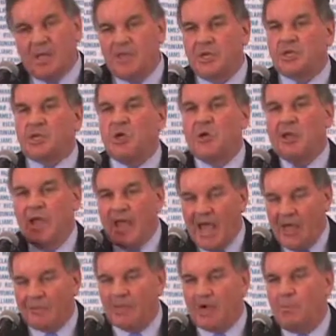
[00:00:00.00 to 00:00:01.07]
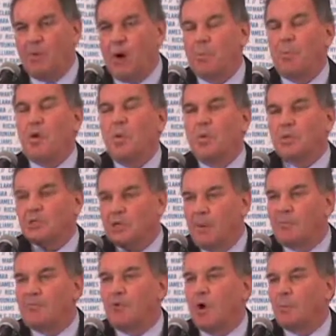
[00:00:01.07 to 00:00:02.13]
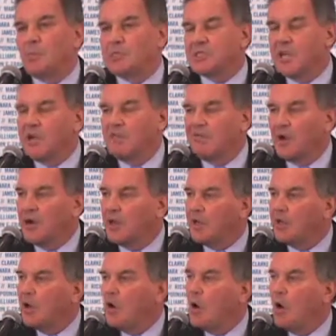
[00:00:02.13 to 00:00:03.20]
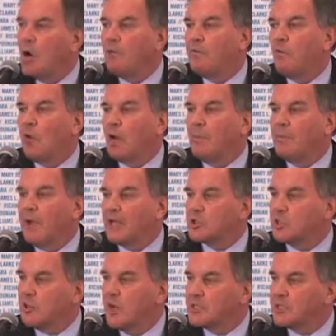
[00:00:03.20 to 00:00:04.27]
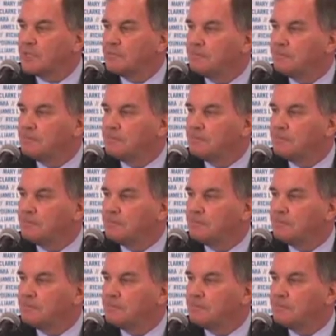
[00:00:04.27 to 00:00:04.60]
this year, they have to come up with some form of state funding for mass transit.